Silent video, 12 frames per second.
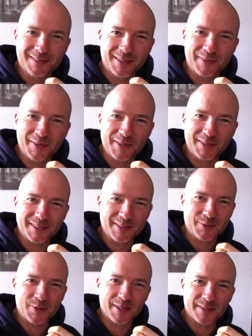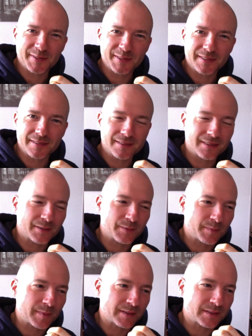I've heard there's quite a few,
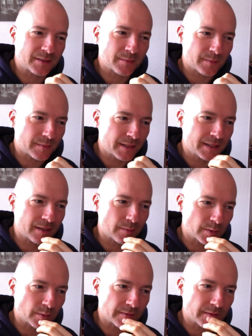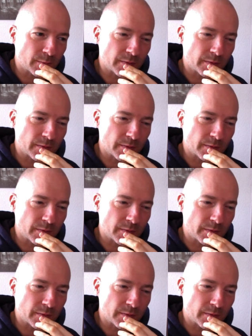been some hiccups with it,